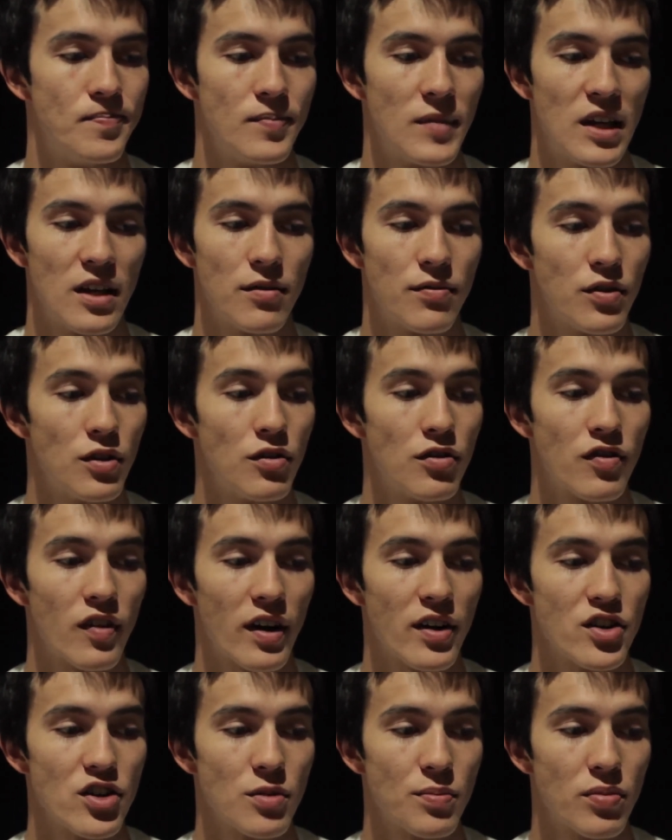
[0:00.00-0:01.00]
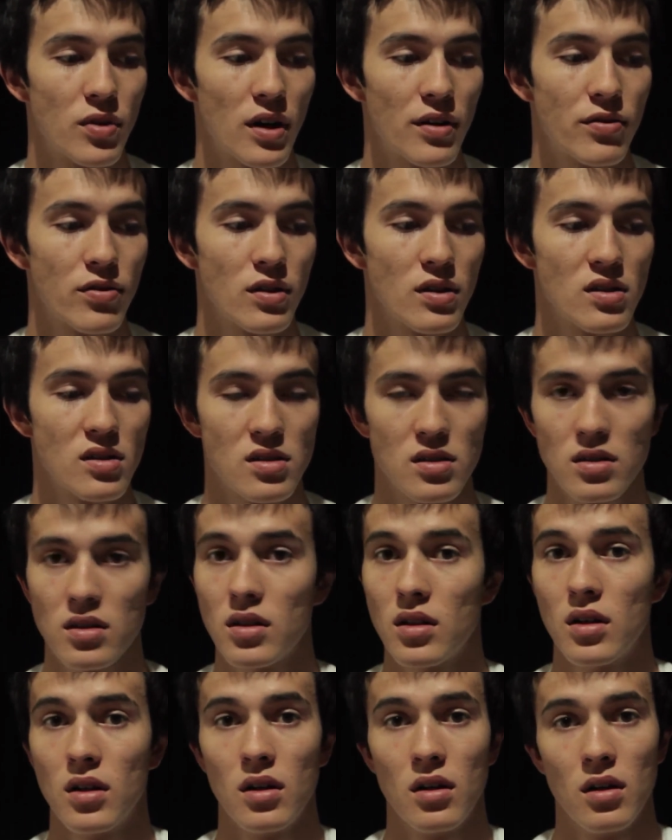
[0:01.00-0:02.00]
If you find your preference,
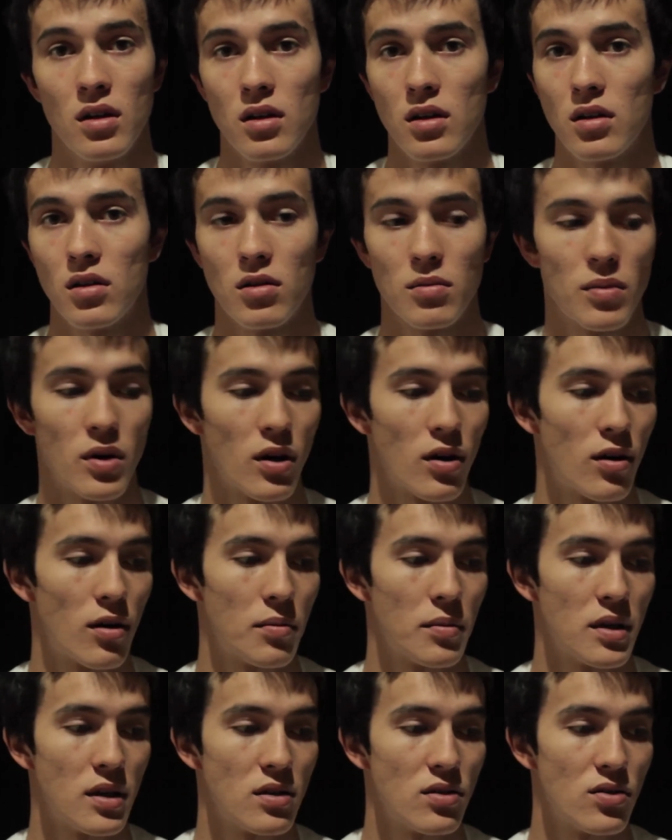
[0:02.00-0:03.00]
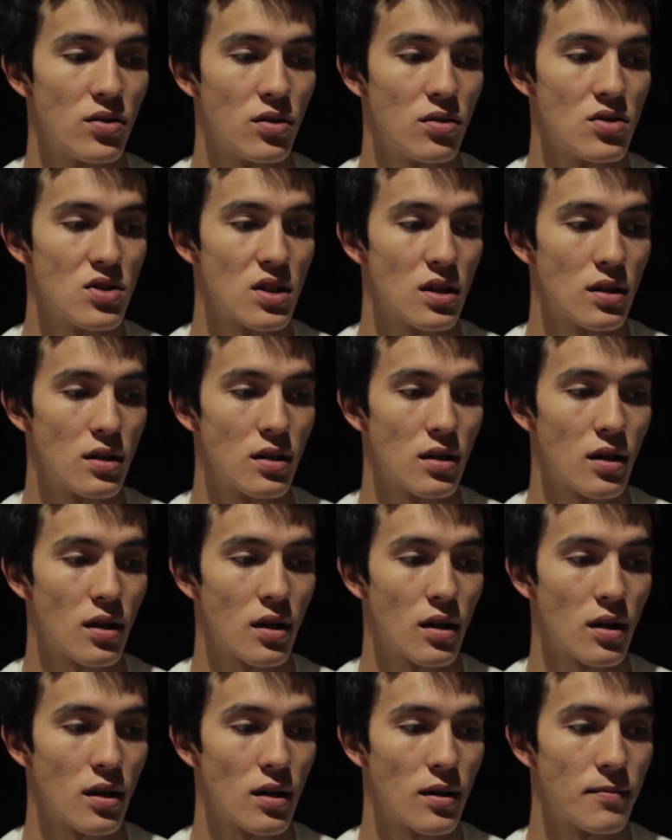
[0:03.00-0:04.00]
by all means use it.
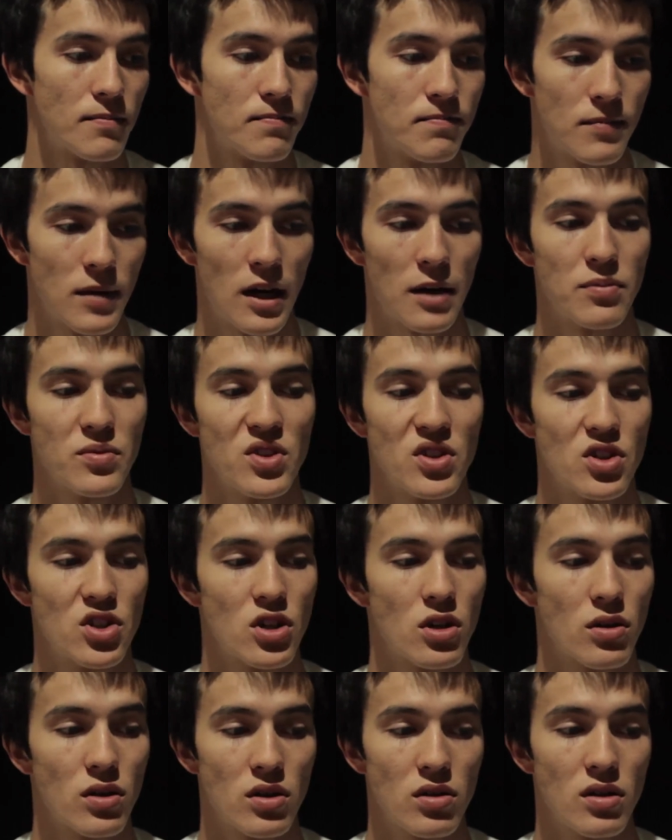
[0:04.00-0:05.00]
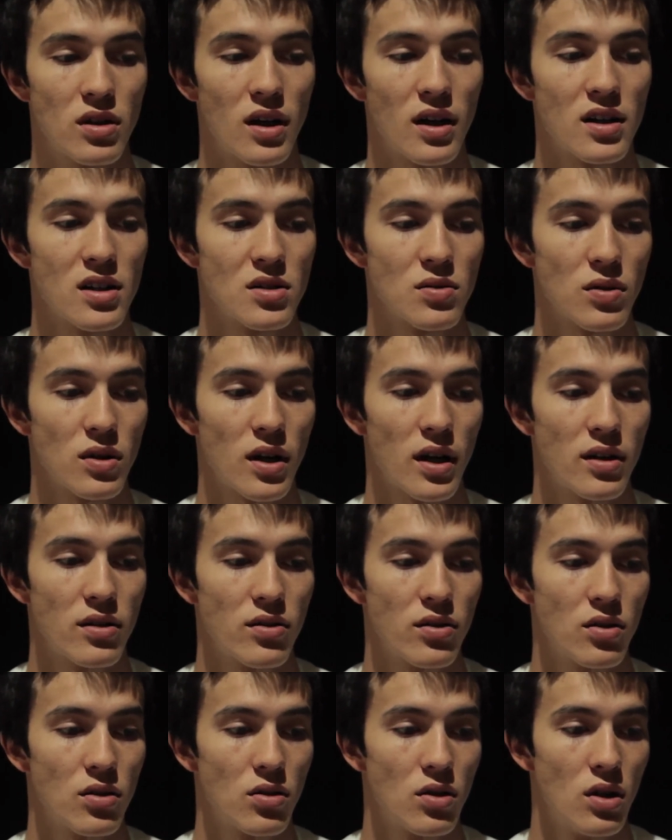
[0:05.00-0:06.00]
I'm just showing you guys what I
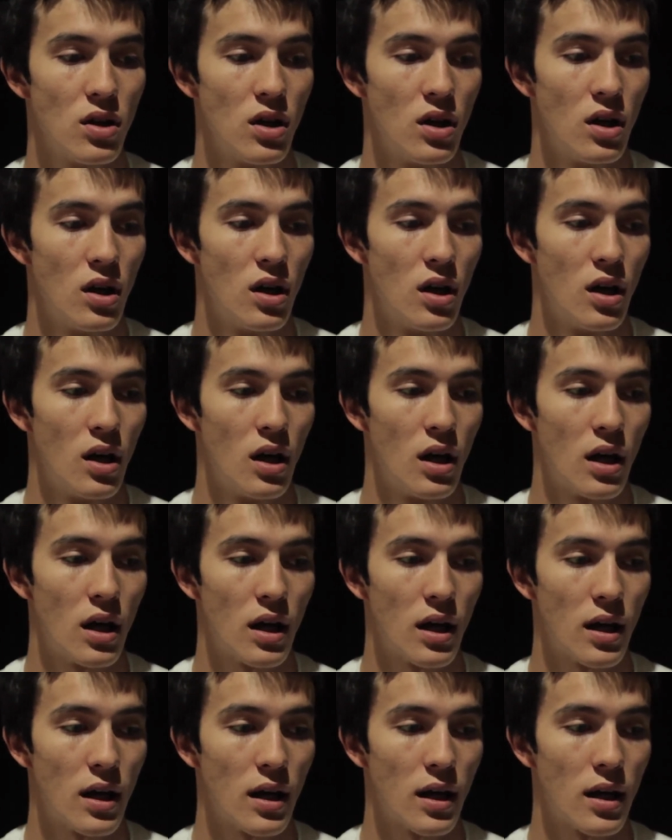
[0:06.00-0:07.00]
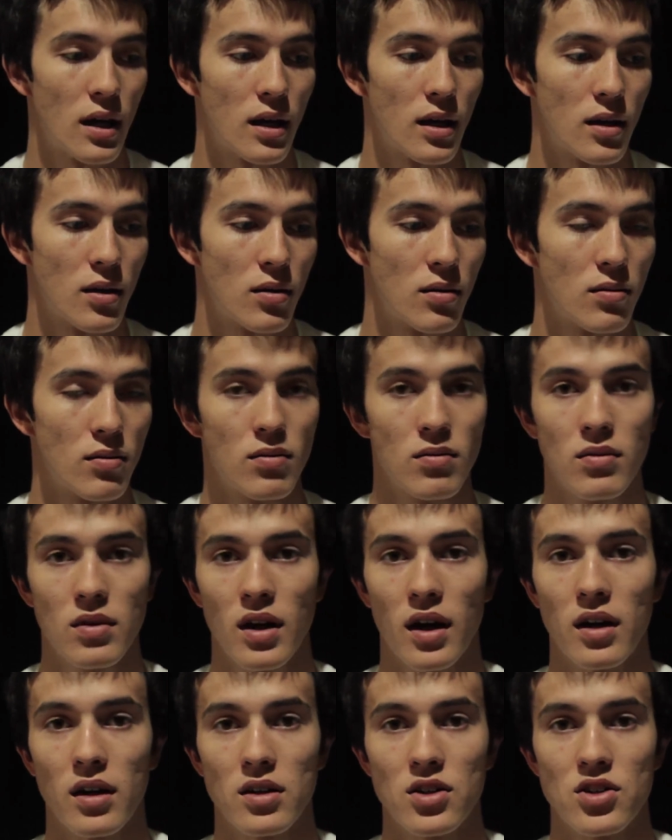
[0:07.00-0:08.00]
do and
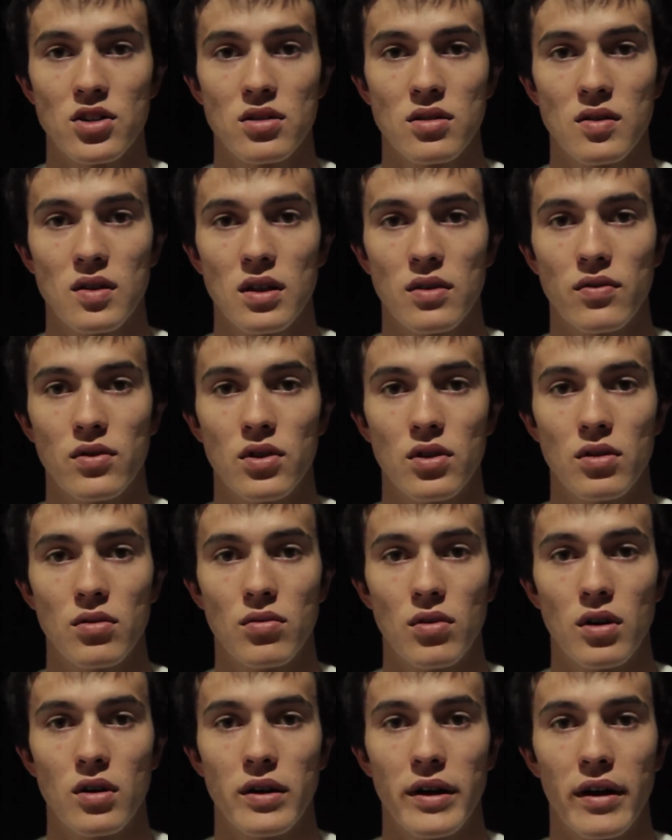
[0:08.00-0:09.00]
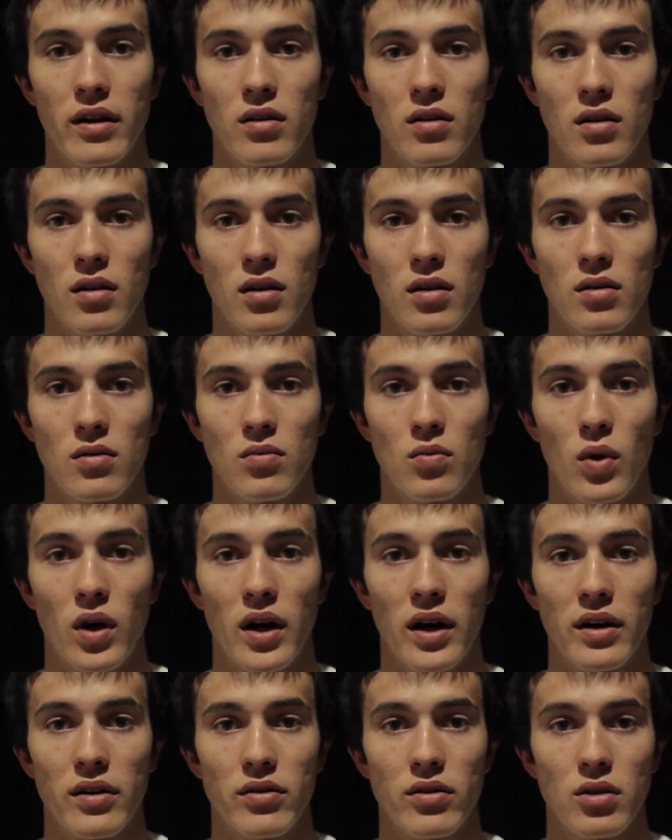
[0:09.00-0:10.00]
kind of just giving you the rundown on
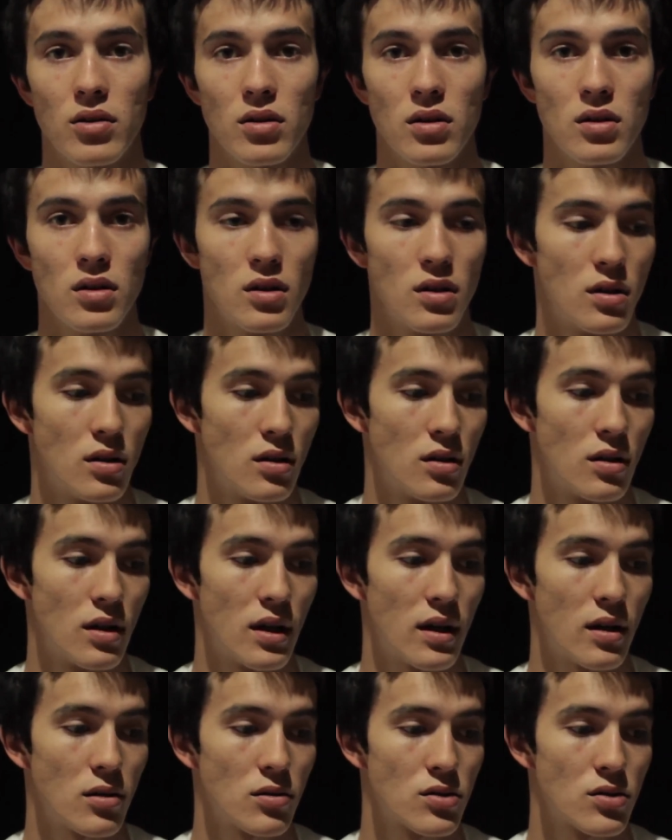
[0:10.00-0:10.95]
why I do it and how.